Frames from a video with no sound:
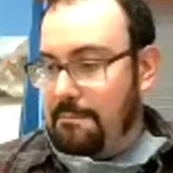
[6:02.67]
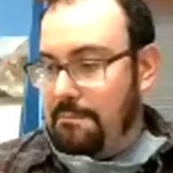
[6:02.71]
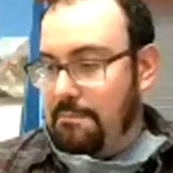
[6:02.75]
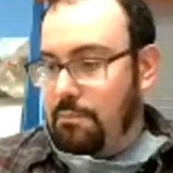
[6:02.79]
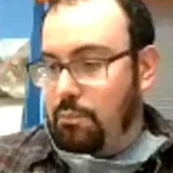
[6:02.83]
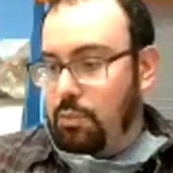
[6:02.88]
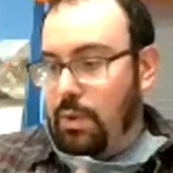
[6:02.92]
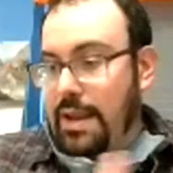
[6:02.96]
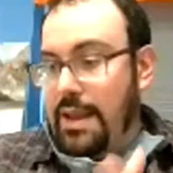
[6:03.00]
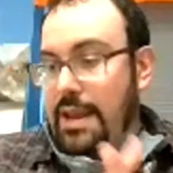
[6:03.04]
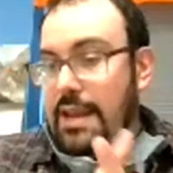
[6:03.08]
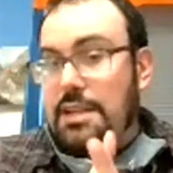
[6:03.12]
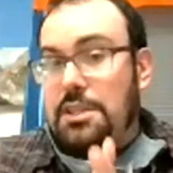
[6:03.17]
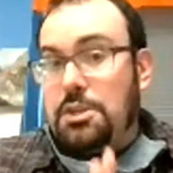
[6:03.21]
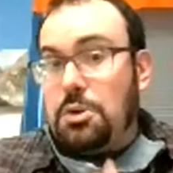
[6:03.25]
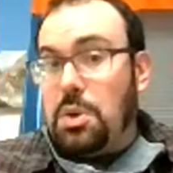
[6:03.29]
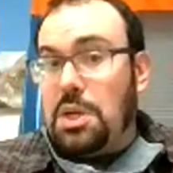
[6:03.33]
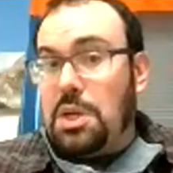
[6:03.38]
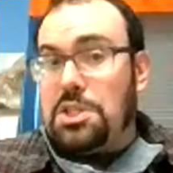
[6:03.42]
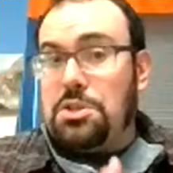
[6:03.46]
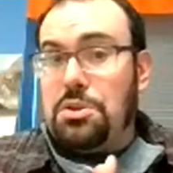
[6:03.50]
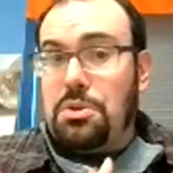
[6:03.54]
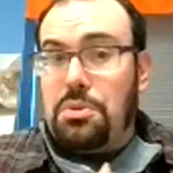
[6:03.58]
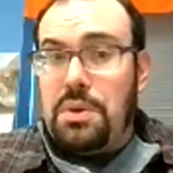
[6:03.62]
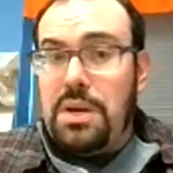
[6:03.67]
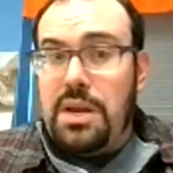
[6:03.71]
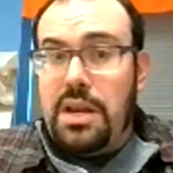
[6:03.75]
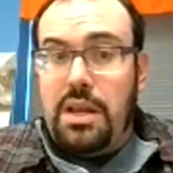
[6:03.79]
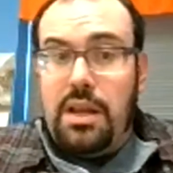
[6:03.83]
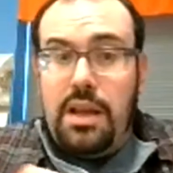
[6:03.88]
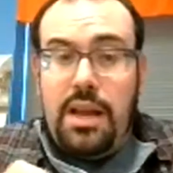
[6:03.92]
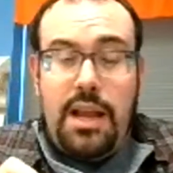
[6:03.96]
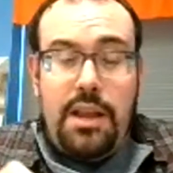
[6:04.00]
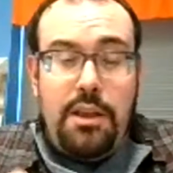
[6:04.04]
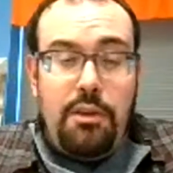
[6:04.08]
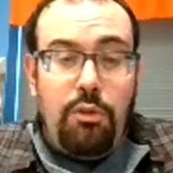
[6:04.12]
When you get to question
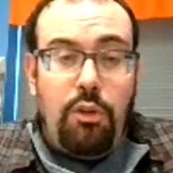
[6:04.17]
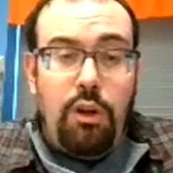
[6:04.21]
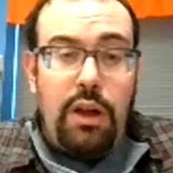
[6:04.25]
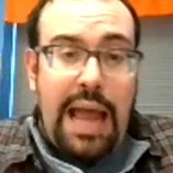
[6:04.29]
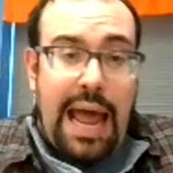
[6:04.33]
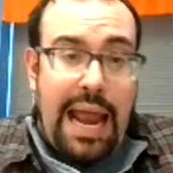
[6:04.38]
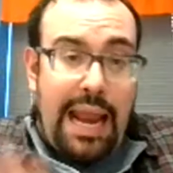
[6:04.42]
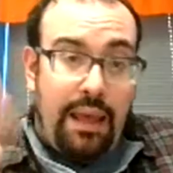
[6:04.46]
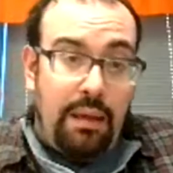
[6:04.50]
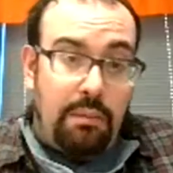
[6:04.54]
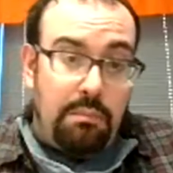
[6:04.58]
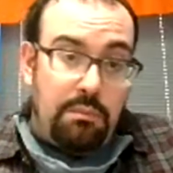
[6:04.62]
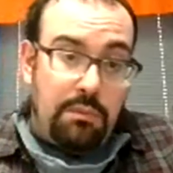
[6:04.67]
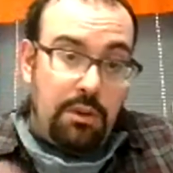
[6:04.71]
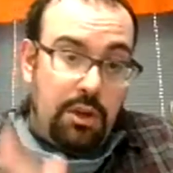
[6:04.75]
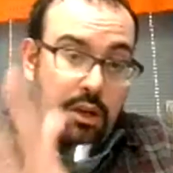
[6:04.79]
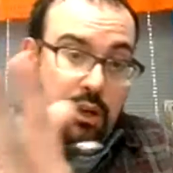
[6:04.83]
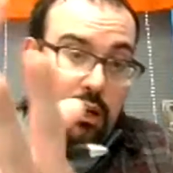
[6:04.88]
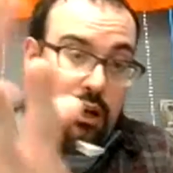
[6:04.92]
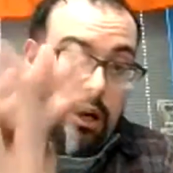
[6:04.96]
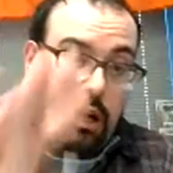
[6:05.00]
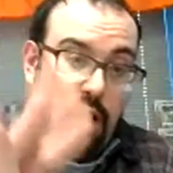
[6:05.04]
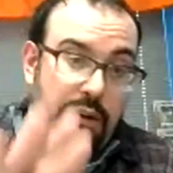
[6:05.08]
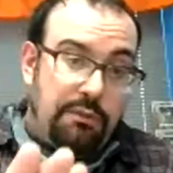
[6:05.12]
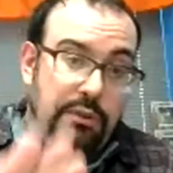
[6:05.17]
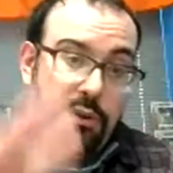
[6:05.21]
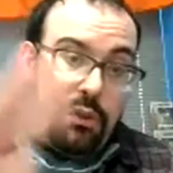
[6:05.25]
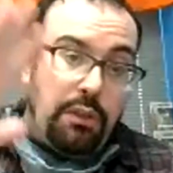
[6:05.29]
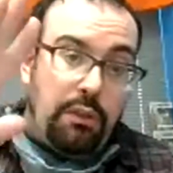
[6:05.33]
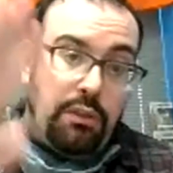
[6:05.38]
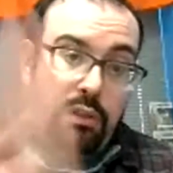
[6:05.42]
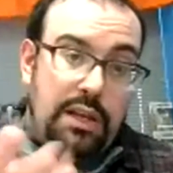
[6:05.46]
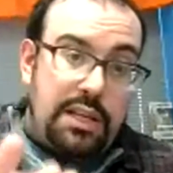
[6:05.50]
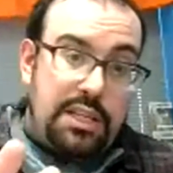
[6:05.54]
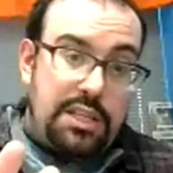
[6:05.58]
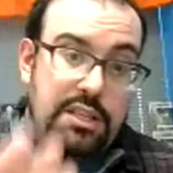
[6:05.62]
3 and you look at it, cover
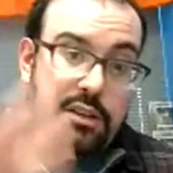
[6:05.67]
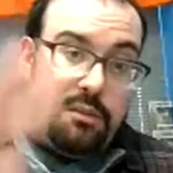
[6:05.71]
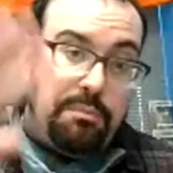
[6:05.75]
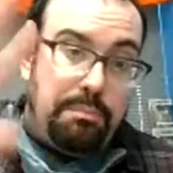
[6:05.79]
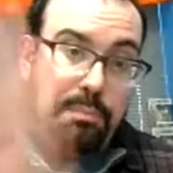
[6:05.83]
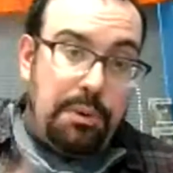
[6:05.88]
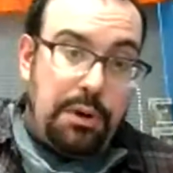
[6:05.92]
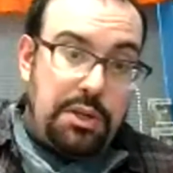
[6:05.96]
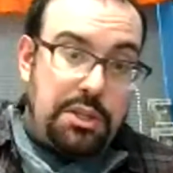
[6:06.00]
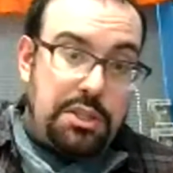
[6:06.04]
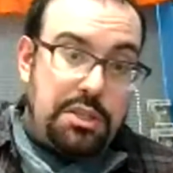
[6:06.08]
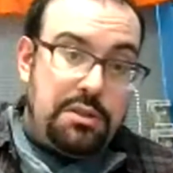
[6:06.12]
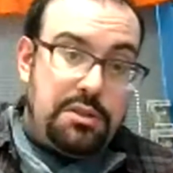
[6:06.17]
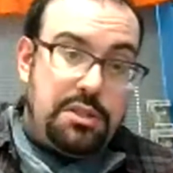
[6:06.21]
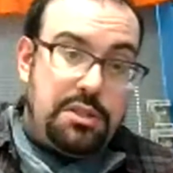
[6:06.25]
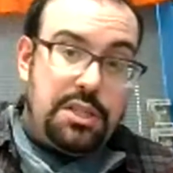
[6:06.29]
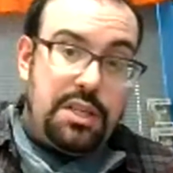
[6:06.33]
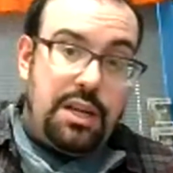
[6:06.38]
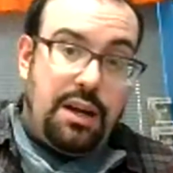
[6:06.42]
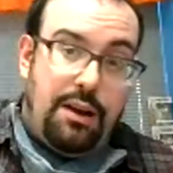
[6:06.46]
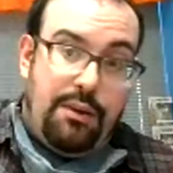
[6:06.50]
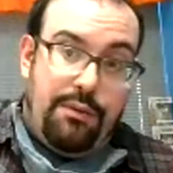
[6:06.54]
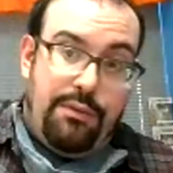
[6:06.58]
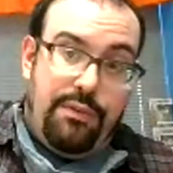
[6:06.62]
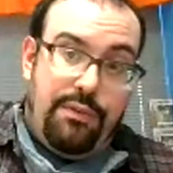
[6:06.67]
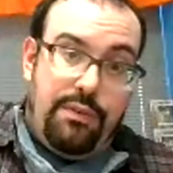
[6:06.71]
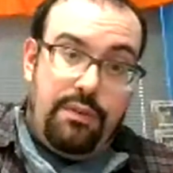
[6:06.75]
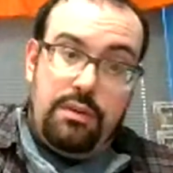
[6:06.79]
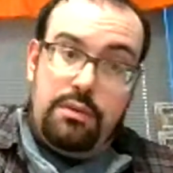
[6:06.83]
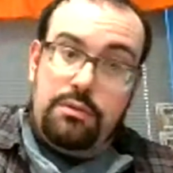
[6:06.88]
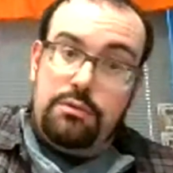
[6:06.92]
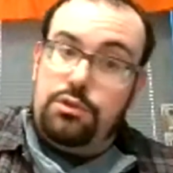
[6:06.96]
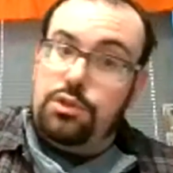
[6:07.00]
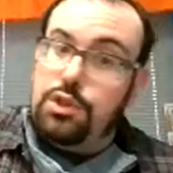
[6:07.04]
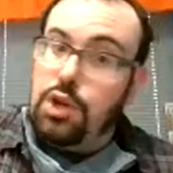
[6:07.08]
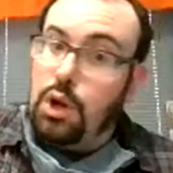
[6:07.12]
the list of books and stuff.
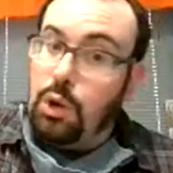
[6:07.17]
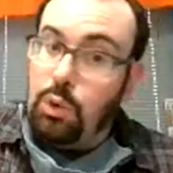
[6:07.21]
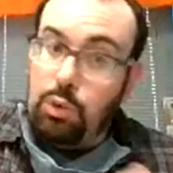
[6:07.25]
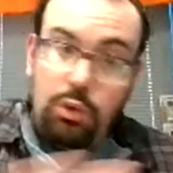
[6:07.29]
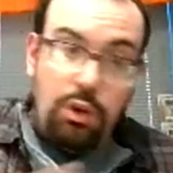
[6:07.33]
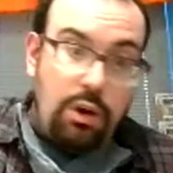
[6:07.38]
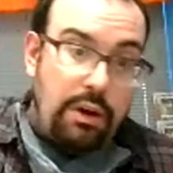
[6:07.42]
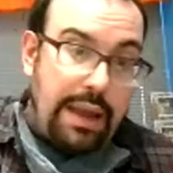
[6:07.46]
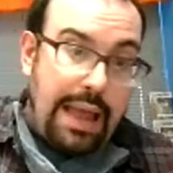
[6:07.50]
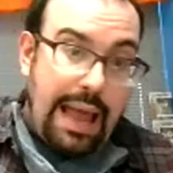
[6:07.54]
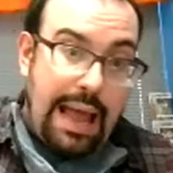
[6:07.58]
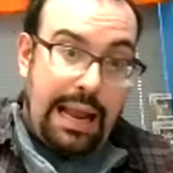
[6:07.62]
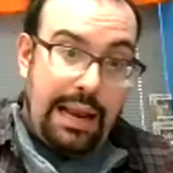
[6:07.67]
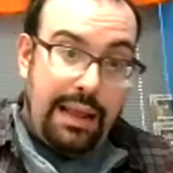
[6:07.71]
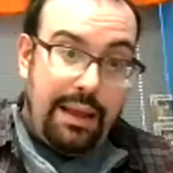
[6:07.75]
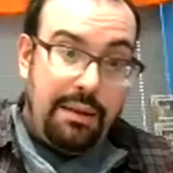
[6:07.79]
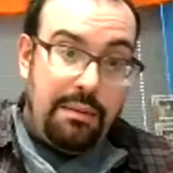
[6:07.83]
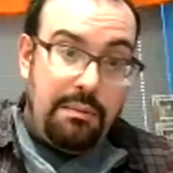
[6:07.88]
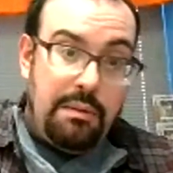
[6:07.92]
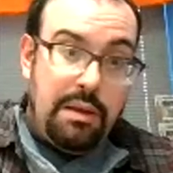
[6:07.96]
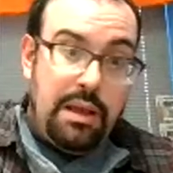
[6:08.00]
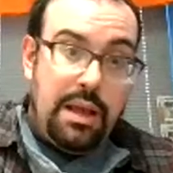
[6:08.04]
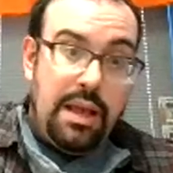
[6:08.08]
Don't look at it.